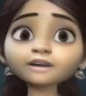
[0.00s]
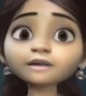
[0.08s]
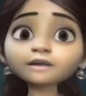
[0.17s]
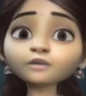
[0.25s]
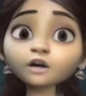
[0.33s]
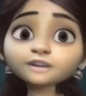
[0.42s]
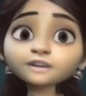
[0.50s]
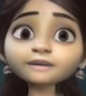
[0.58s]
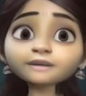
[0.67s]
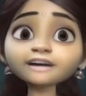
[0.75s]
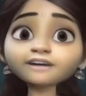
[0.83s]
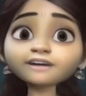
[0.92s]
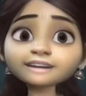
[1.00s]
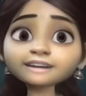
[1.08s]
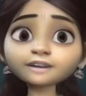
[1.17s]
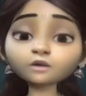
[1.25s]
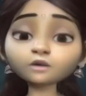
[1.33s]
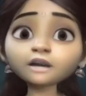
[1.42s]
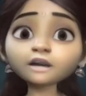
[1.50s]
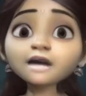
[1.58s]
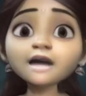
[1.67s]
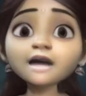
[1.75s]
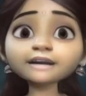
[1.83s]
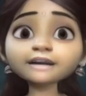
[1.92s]
Mocks play a vital role.
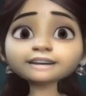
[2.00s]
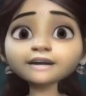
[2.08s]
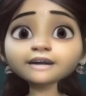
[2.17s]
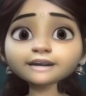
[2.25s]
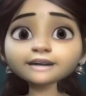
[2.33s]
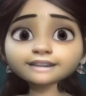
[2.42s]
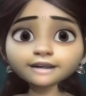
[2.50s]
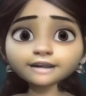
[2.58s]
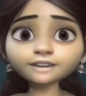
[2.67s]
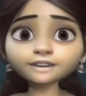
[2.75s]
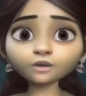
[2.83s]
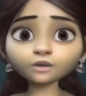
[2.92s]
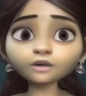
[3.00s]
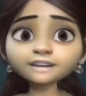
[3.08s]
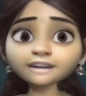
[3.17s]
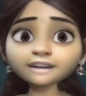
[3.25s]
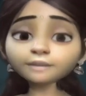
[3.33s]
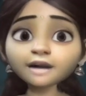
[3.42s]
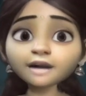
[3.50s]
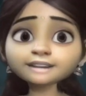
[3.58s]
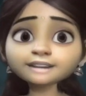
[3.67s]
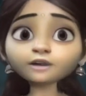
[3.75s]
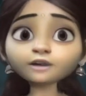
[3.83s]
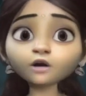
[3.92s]
I get the exact score same as I
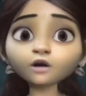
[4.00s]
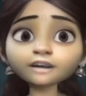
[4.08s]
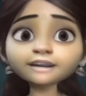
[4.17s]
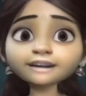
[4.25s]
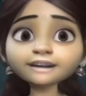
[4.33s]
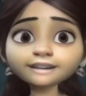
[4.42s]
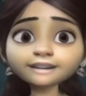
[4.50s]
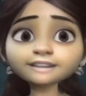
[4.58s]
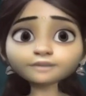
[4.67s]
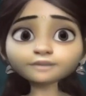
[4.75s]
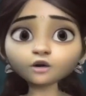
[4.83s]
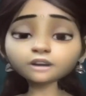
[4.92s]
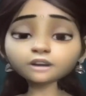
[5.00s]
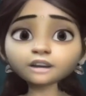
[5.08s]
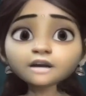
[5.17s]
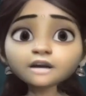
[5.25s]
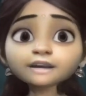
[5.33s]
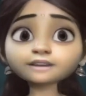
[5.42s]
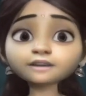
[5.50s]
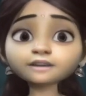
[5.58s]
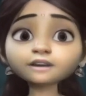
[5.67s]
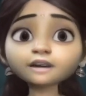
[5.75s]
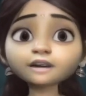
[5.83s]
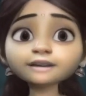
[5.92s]
got in ETS mocks.
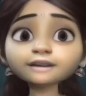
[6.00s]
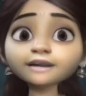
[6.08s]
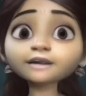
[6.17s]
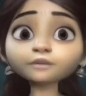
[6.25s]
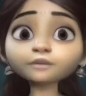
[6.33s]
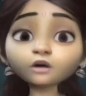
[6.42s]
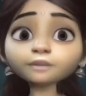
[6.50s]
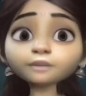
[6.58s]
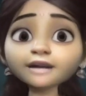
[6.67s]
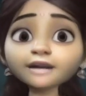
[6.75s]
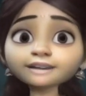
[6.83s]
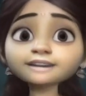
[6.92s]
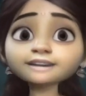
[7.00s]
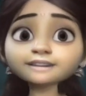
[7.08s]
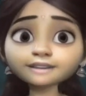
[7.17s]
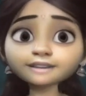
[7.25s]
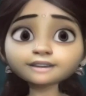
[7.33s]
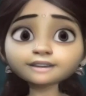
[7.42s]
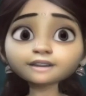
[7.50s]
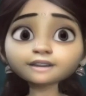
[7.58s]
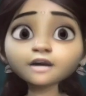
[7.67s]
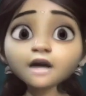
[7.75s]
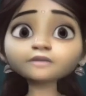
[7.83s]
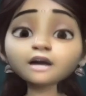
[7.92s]
Take more practice tests.
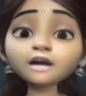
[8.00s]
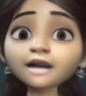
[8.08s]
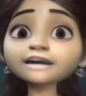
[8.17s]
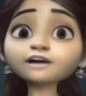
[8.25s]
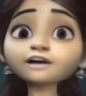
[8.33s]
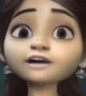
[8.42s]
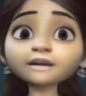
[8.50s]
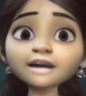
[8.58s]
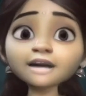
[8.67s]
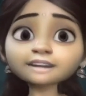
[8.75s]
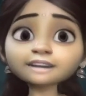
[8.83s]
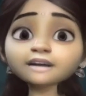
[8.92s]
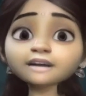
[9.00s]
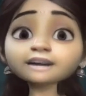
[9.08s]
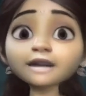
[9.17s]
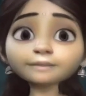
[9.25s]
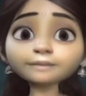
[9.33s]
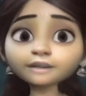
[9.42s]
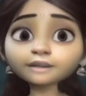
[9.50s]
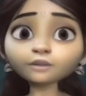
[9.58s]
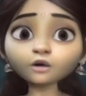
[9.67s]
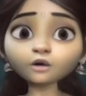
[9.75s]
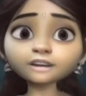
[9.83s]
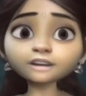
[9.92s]
I gave Manhattan and Kaplan
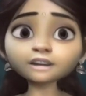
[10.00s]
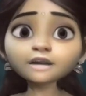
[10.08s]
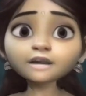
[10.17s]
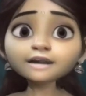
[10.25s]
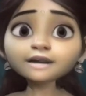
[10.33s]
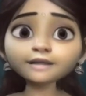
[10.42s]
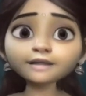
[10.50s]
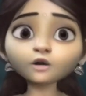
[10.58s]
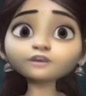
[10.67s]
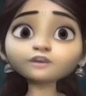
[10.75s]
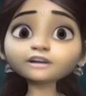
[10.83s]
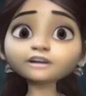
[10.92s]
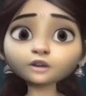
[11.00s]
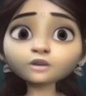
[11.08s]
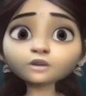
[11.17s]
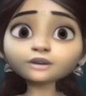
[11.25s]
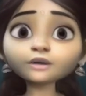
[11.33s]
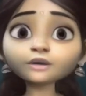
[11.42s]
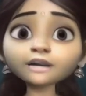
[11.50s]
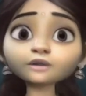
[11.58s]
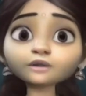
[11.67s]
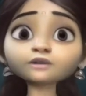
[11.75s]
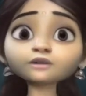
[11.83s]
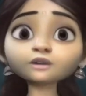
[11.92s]
mocks. Along with those, you can
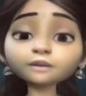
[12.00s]
go through